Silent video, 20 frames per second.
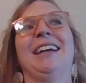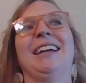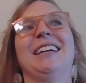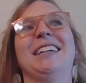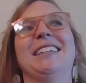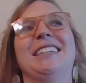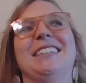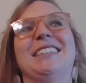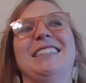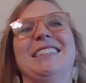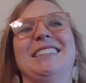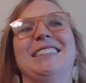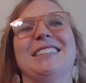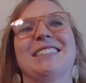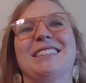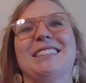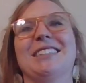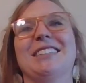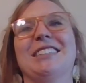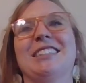And it's
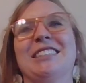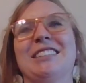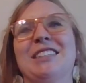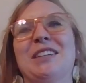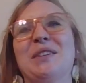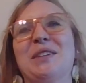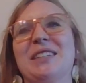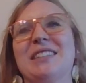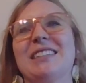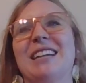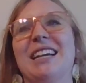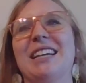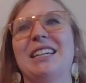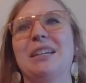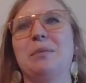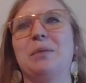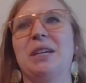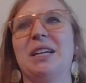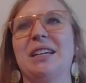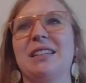so
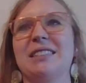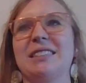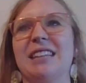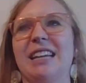exciting because,